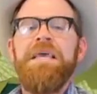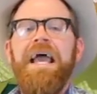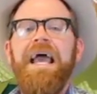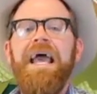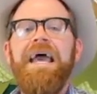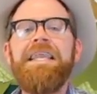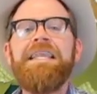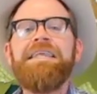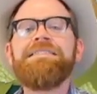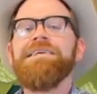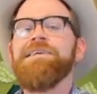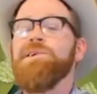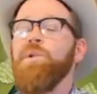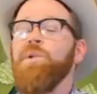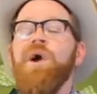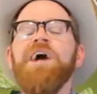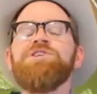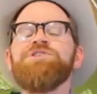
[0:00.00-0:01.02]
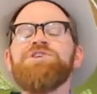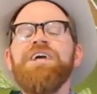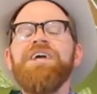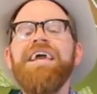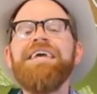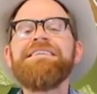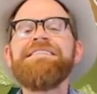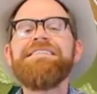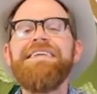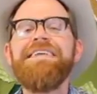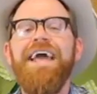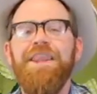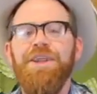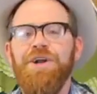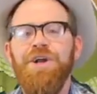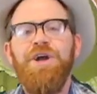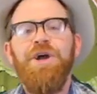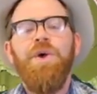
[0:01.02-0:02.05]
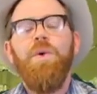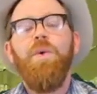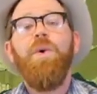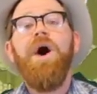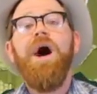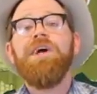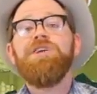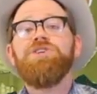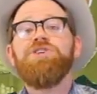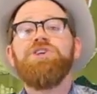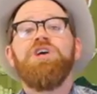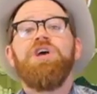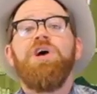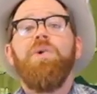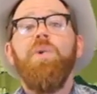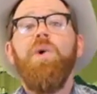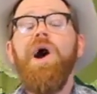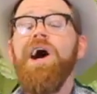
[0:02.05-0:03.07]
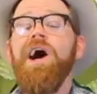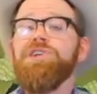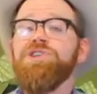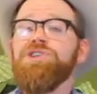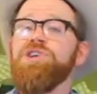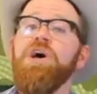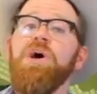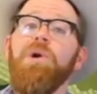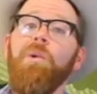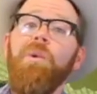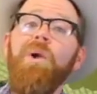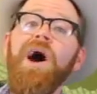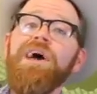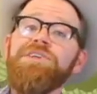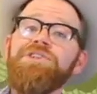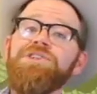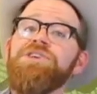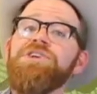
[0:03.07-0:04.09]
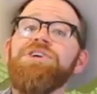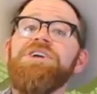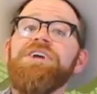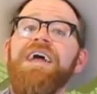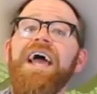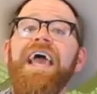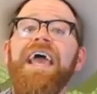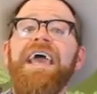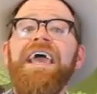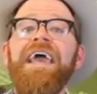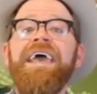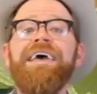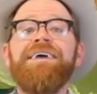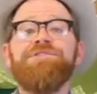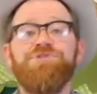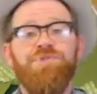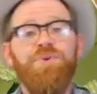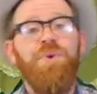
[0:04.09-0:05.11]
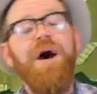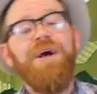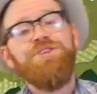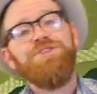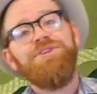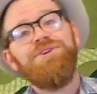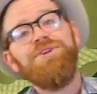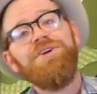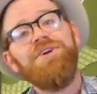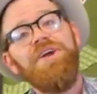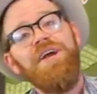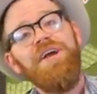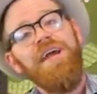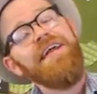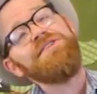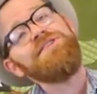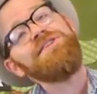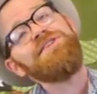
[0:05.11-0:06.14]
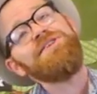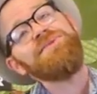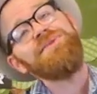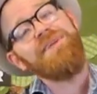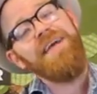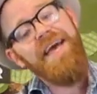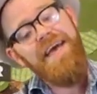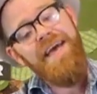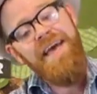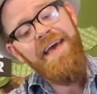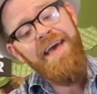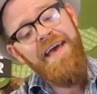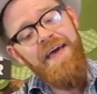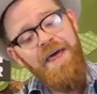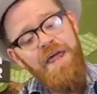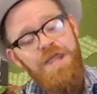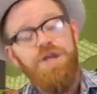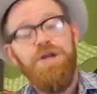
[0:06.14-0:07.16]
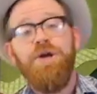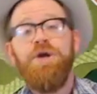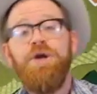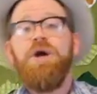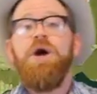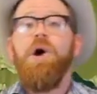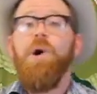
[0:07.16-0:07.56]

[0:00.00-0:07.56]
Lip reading: And let's sing Wash Your Hands Together. Wash, wash, wash your hands. Wash your hands together.